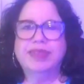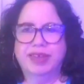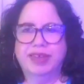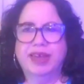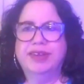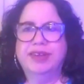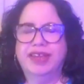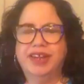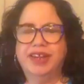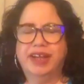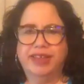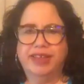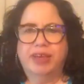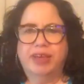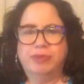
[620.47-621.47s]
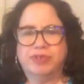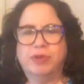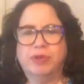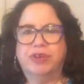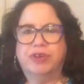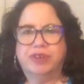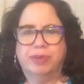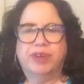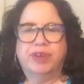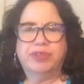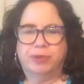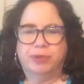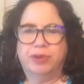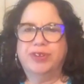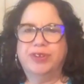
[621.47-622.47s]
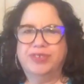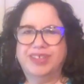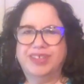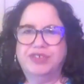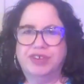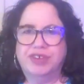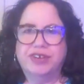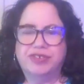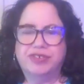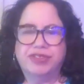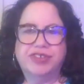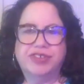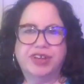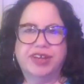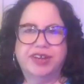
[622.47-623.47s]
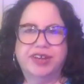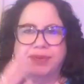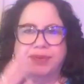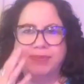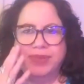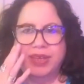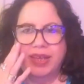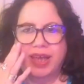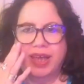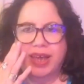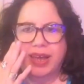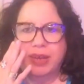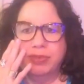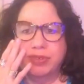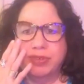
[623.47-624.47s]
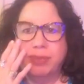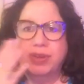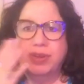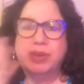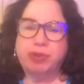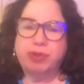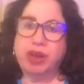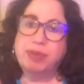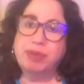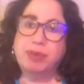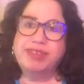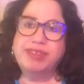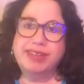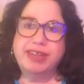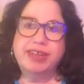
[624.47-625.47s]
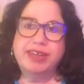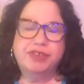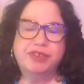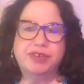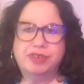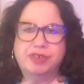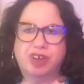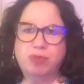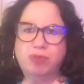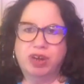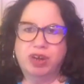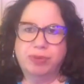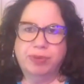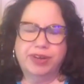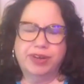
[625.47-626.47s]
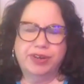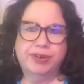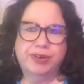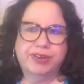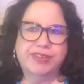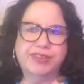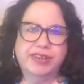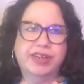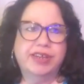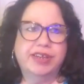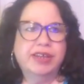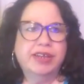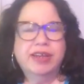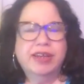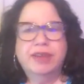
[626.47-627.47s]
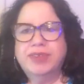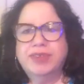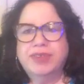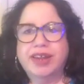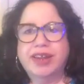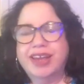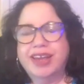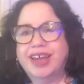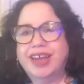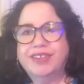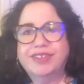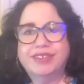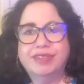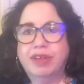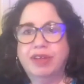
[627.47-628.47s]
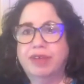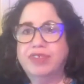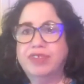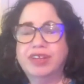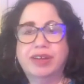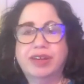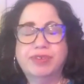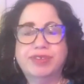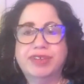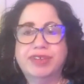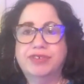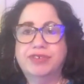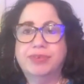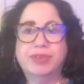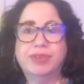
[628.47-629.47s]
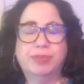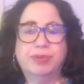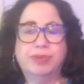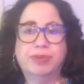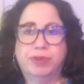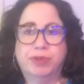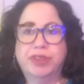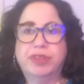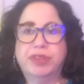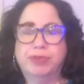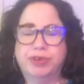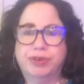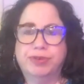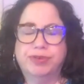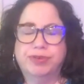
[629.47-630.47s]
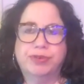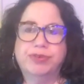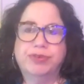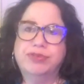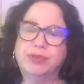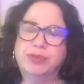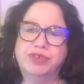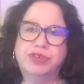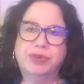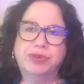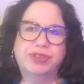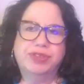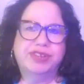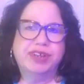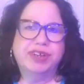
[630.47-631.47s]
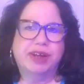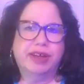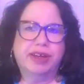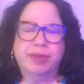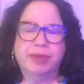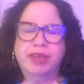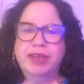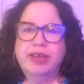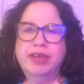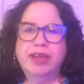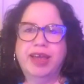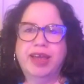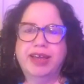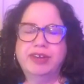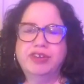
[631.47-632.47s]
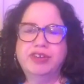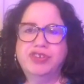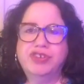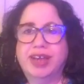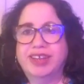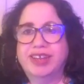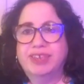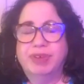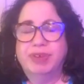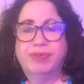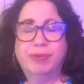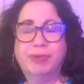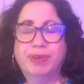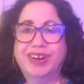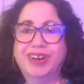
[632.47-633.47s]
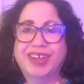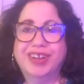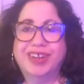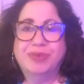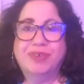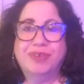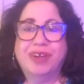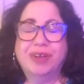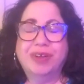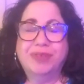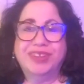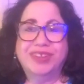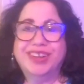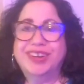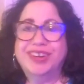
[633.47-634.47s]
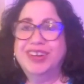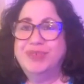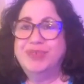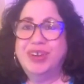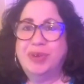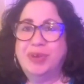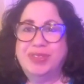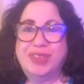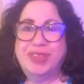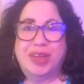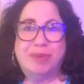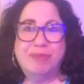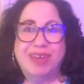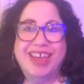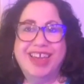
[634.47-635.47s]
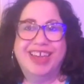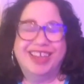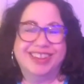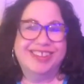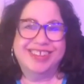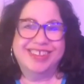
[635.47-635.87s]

And in LA, it was called In Mother Words, and they changed the title. And it was kind of primary stages off Broadway in New York City. And I had this lovely conversation with one of the producers. There were two at the time. And she asked me if I wanted to get involved. And I didn't even know what that meant.